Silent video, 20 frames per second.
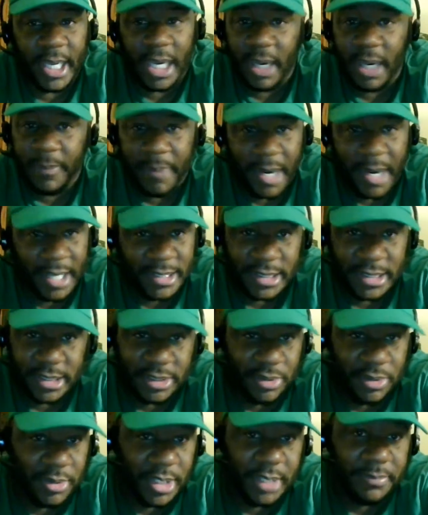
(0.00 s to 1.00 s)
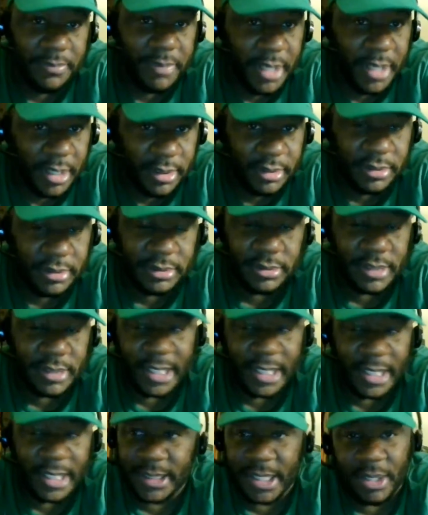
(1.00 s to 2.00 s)
everybody's just gonna get better.
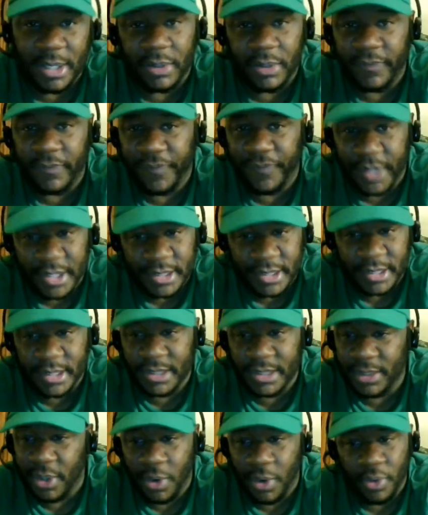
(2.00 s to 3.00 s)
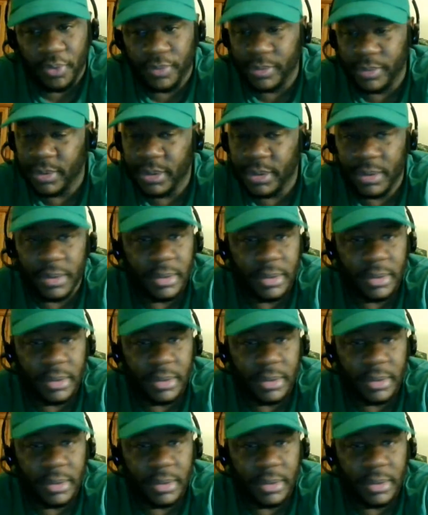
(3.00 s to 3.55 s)
Like I said, our division is gonna